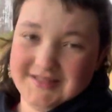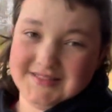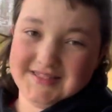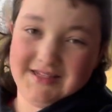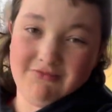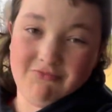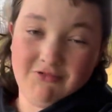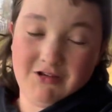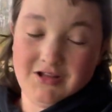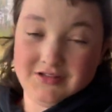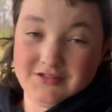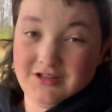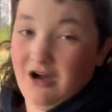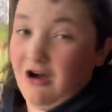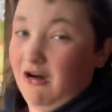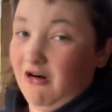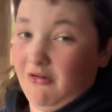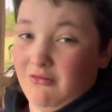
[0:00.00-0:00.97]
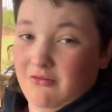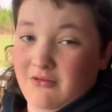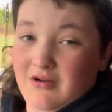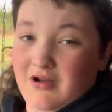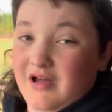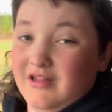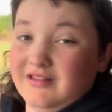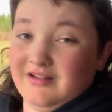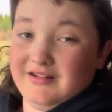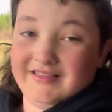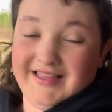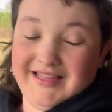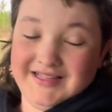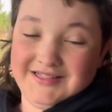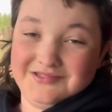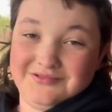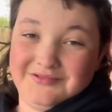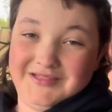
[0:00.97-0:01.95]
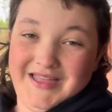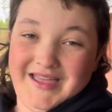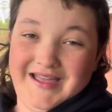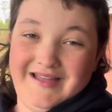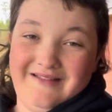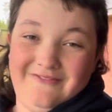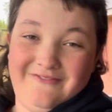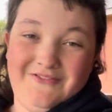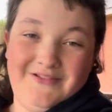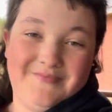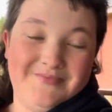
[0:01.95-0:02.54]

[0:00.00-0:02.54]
see what all other things we have.